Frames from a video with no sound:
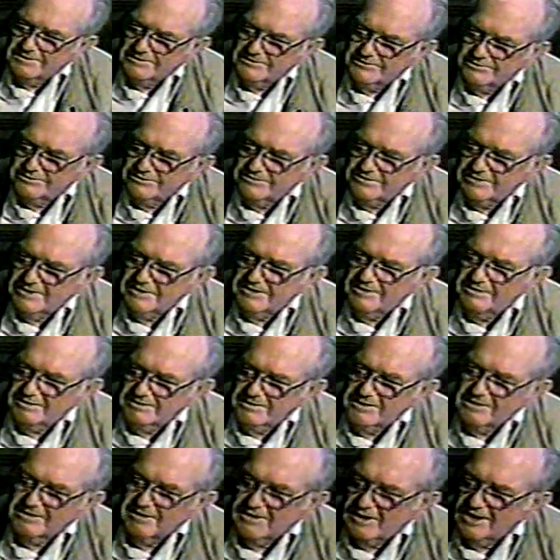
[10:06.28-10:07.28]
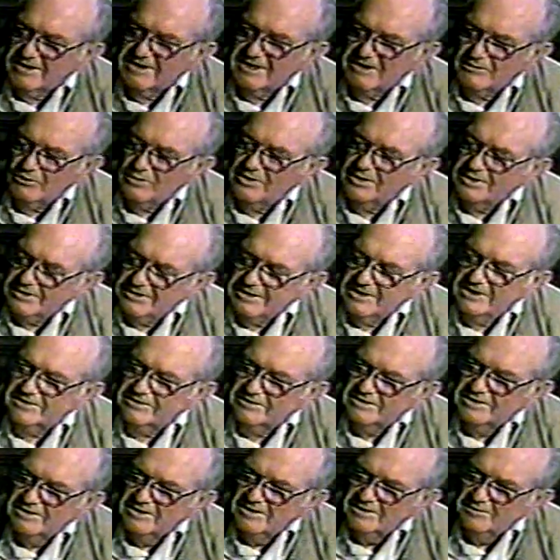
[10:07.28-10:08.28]
city or the county or what it is,
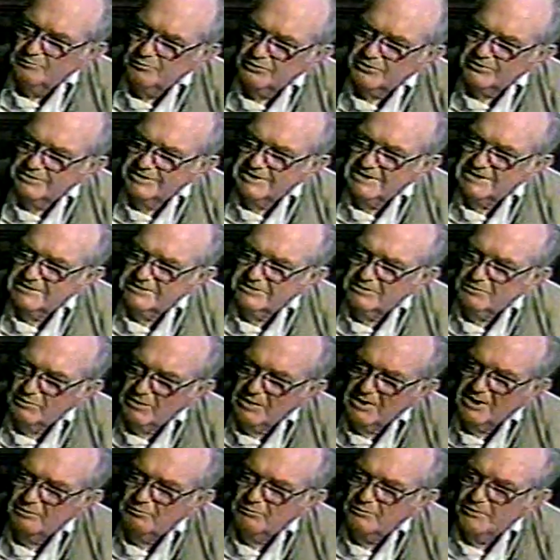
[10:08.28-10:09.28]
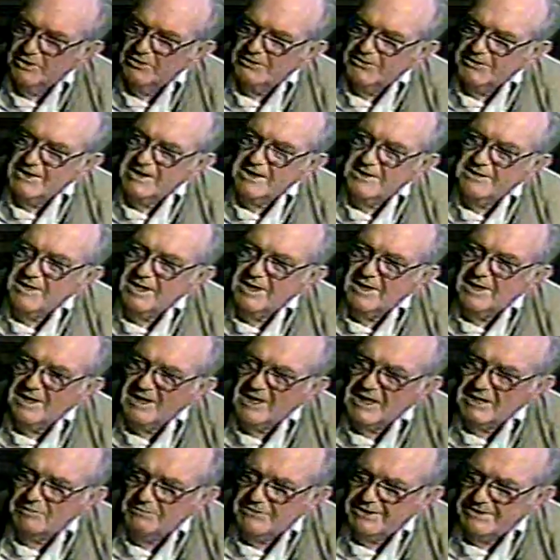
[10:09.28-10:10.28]
presents a bond, but they are not
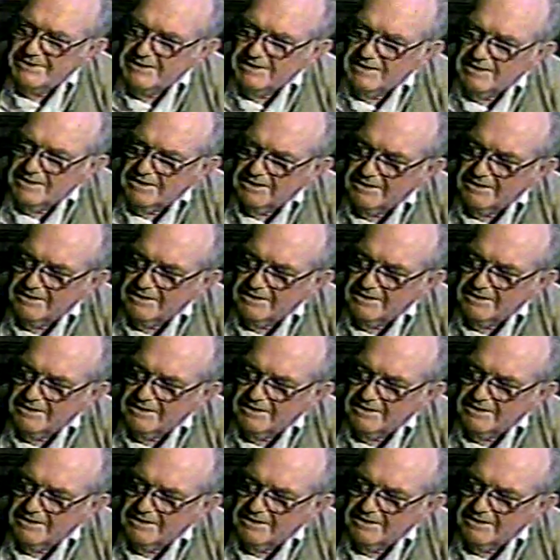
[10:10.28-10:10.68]
obligated.